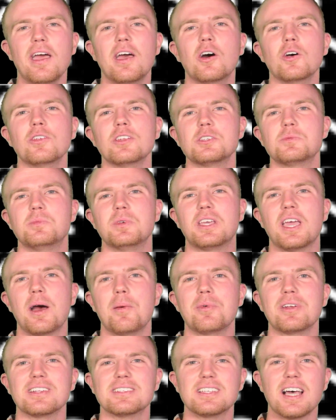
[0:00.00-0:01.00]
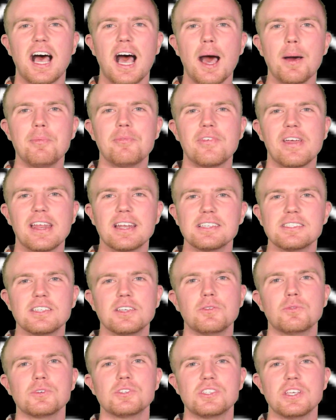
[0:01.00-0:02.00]
Hilton is becoming a top
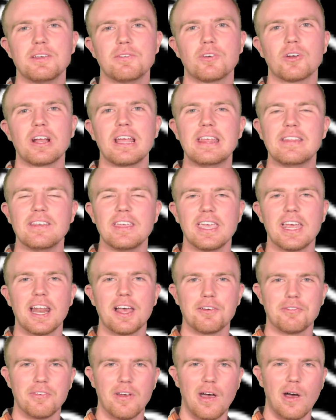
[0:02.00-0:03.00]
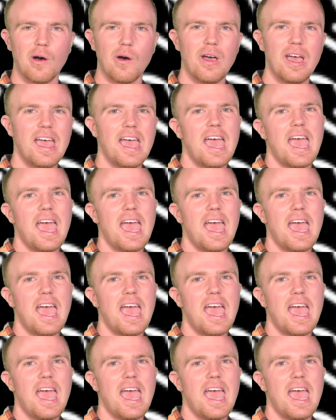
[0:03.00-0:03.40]
fantasy receiver in the NFL.